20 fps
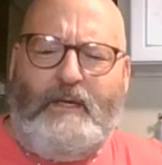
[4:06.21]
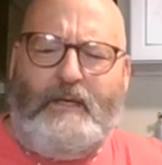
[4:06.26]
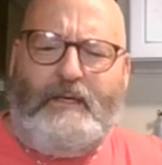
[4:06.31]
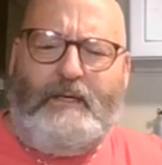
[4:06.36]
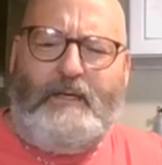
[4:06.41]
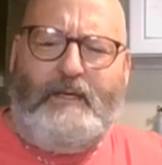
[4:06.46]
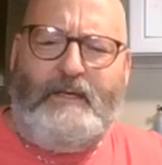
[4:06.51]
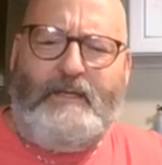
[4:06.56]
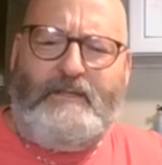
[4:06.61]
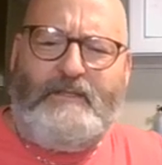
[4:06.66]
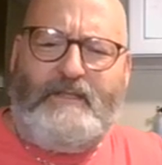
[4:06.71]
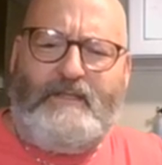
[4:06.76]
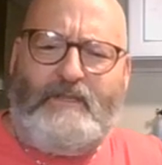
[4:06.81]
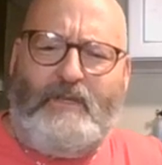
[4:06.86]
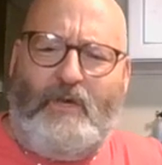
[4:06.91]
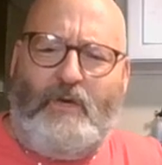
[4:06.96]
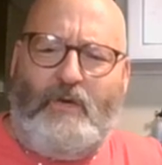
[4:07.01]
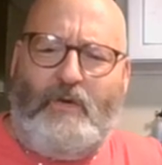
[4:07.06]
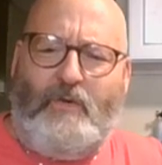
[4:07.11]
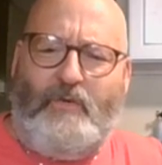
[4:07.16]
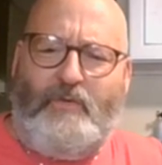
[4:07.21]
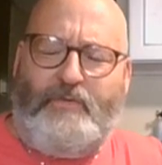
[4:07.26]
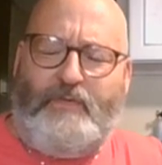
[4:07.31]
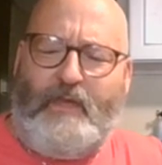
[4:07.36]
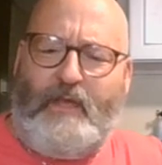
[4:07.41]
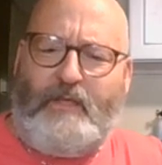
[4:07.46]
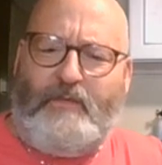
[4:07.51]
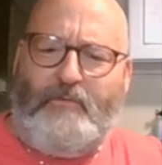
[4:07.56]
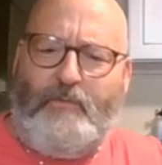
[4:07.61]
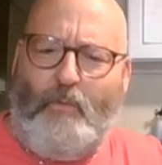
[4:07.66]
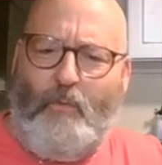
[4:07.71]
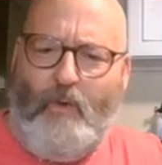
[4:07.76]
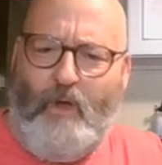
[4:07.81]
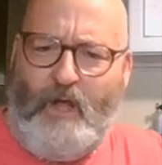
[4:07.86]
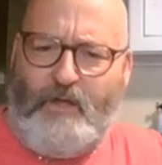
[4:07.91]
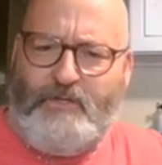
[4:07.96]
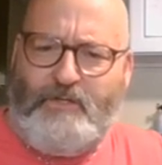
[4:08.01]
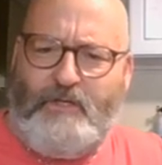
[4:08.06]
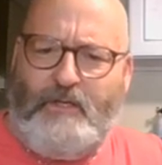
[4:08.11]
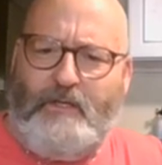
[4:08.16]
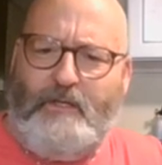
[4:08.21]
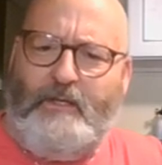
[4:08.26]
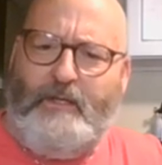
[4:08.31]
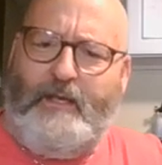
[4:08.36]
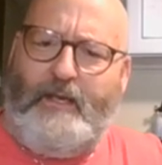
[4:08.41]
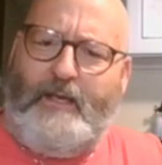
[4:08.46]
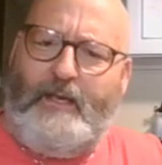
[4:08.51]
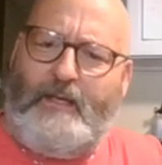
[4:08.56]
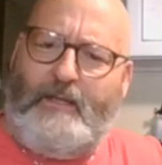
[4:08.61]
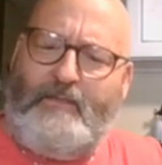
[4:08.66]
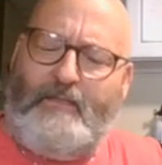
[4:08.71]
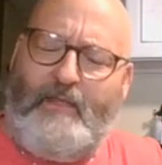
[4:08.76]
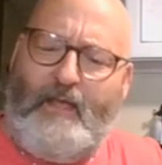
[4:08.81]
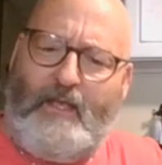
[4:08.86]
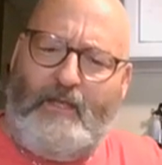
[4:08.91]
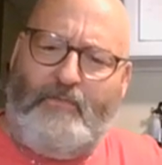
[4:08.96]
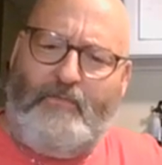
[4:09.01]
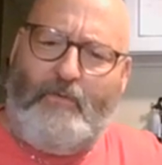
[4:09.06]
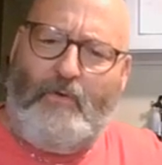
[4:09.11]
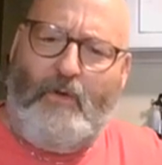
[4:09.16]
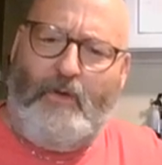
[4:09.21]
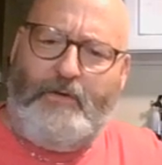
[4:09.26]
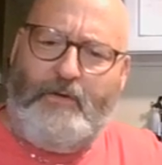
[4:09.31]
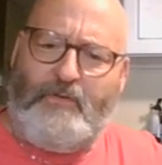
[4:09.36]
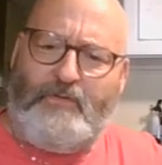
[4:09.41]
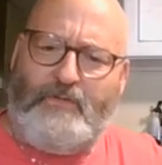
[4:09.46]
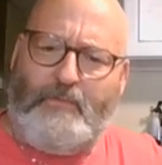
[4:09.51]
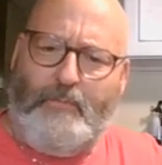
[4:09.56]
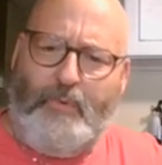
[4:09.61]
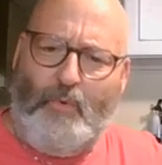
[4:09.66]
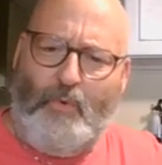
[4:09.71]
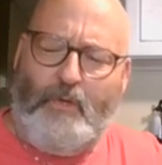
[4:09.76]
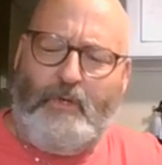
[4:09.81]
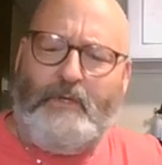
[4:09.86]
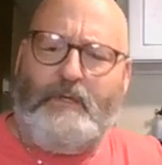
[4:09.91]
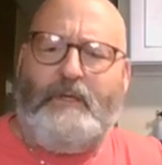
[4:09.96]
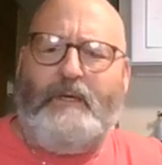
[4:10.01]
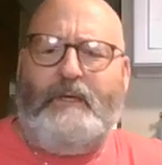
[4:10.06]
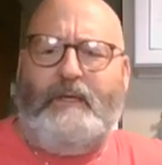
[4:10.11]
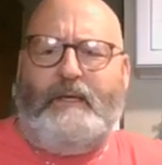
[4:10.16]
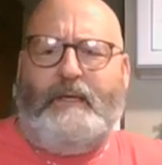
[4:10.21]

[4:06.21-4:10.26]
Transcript: Uh, so thanks for watching and thanks for all your support.